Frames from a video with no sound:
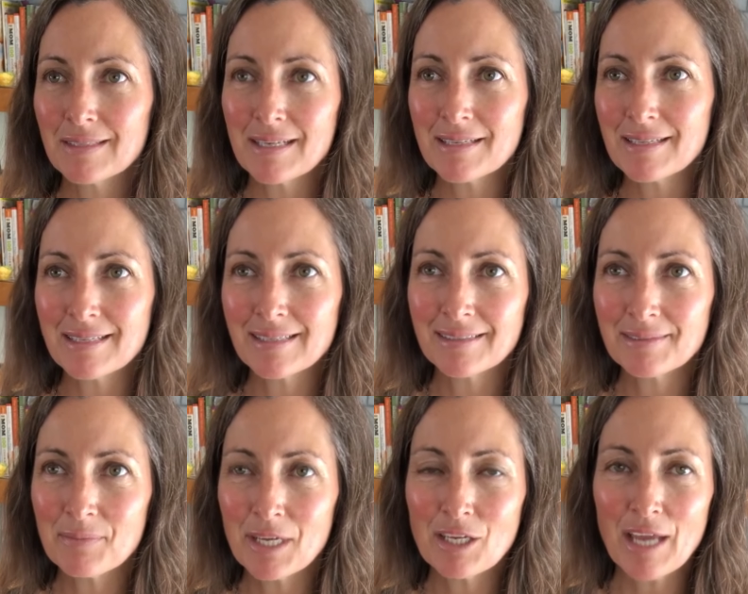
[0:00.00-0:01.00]
doesn't
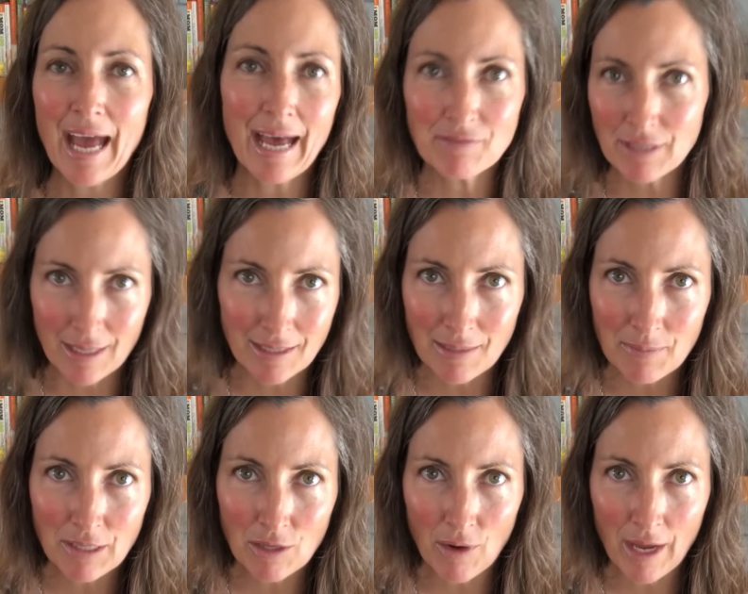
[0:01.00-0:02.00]
mean you have to get them
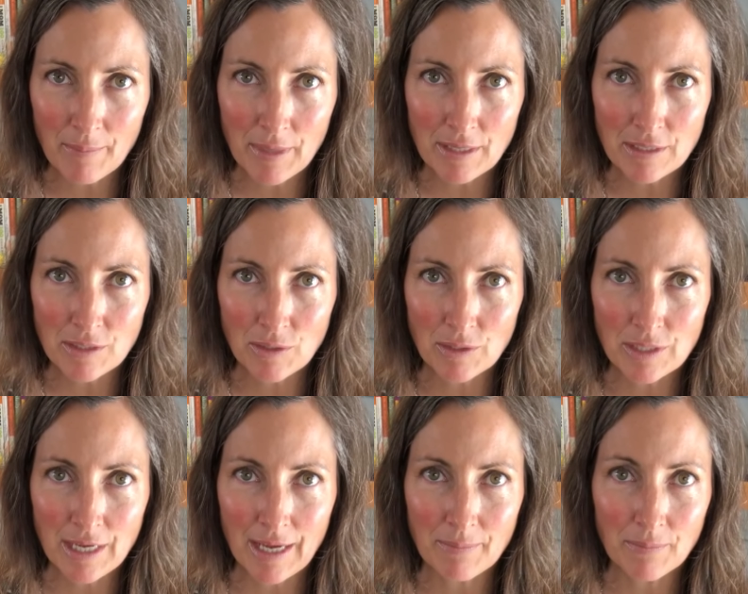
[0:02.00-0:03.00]
in the ground by the certain
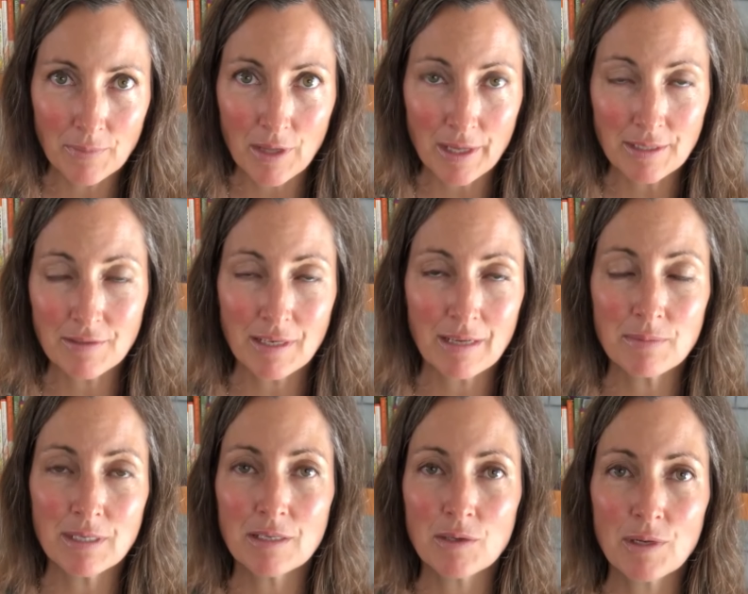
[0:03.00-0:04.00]
time. Lots of
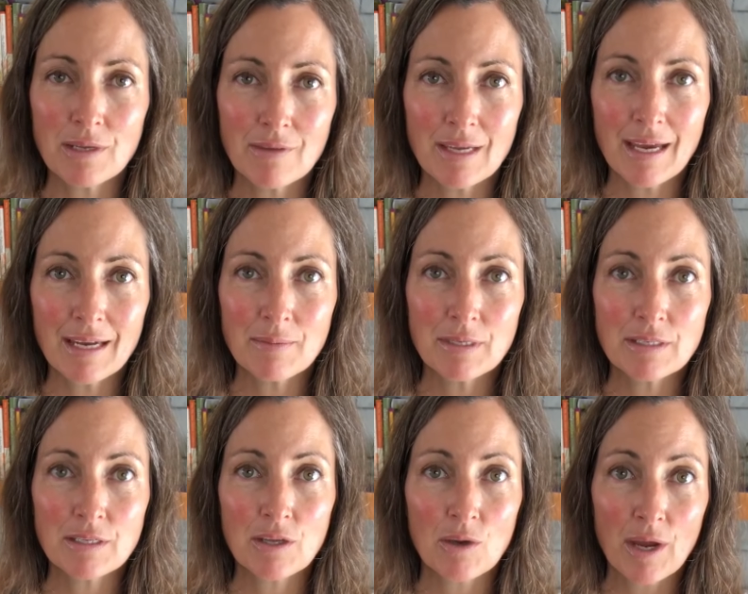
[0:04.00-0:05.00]
times I don't even get them
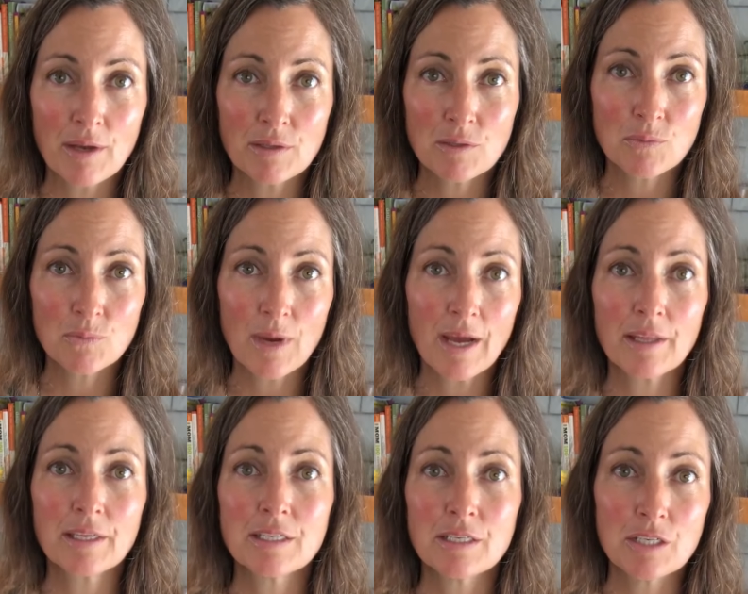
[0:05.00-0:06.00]
into the ground well
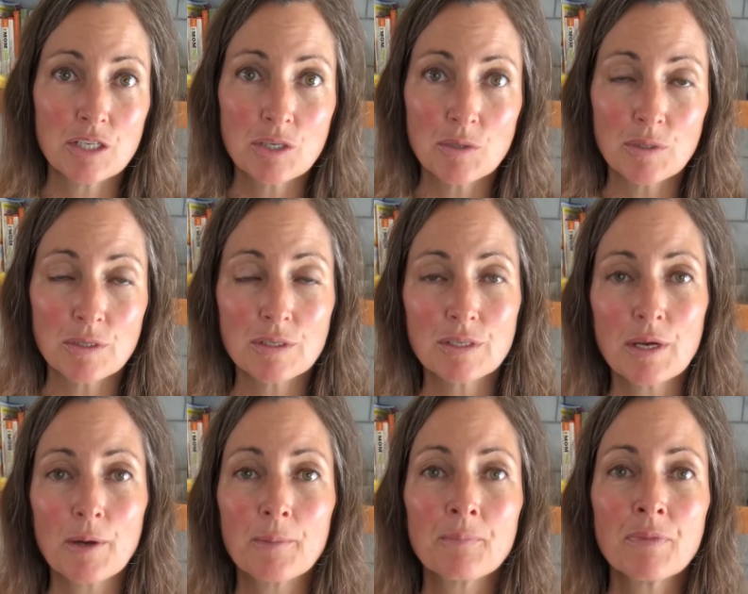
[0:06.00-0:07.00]
into June.
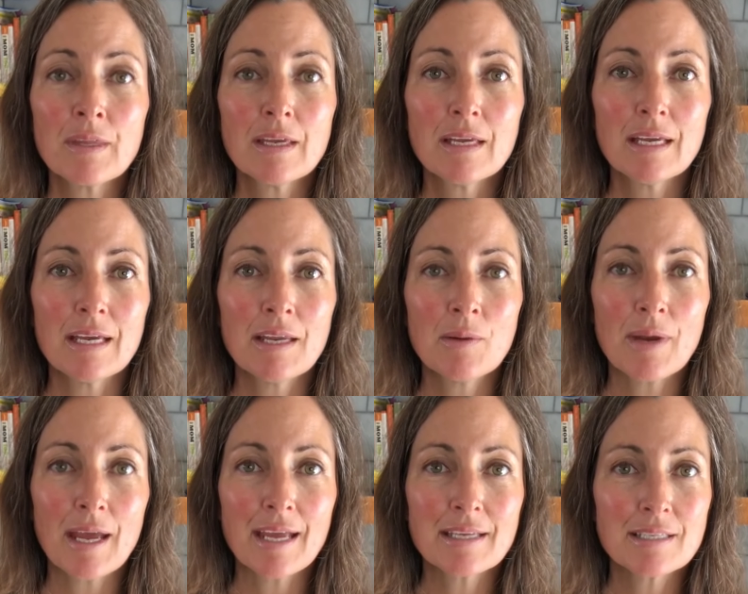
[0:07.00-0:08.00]
So
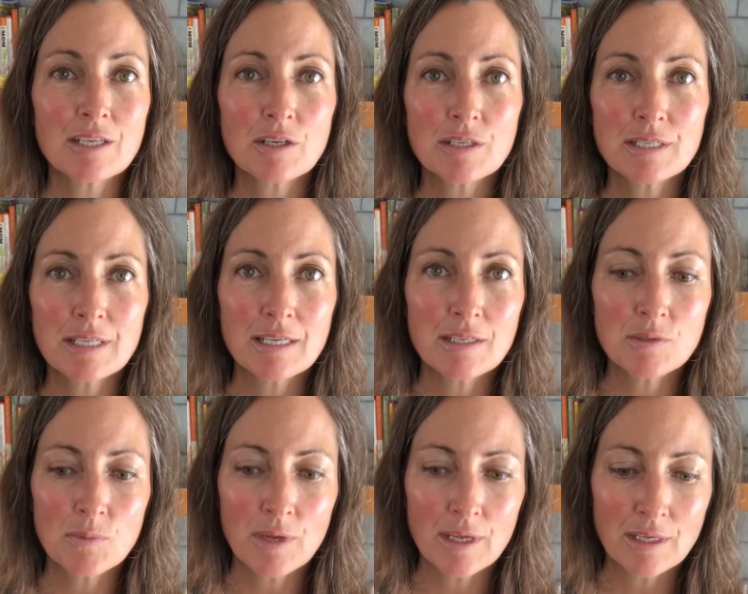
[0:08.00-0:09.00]
anyway, start seeds
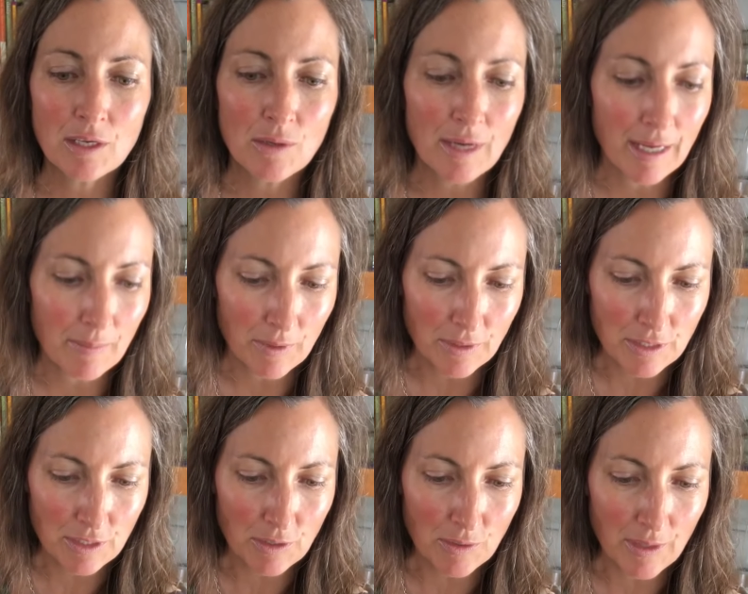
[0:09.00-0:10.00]
when you're able
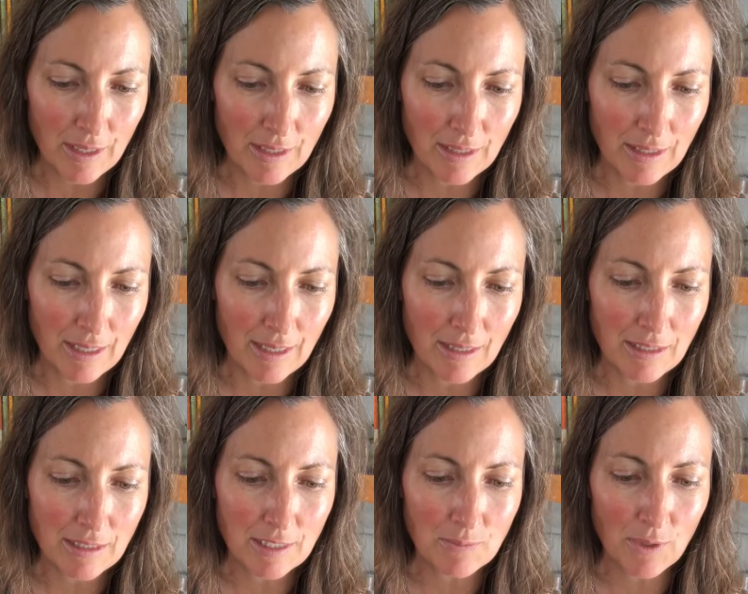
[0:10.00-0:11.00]
to in
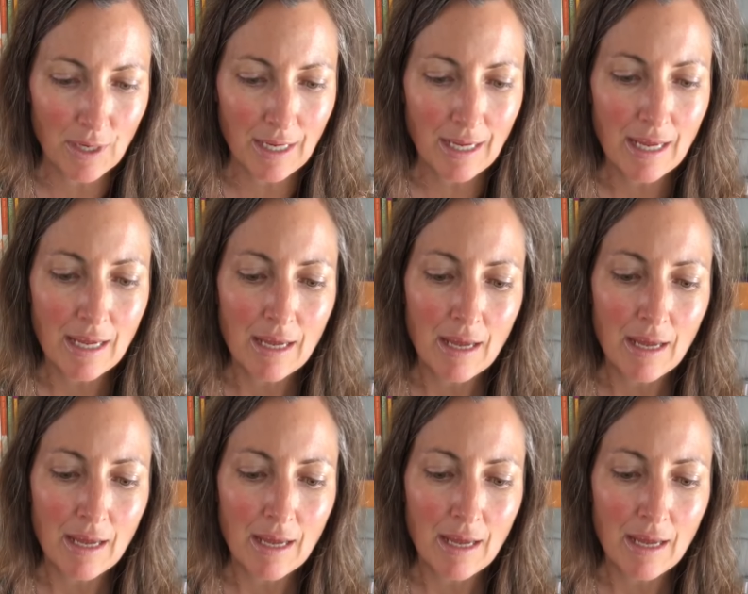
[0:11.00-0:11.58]
the spring,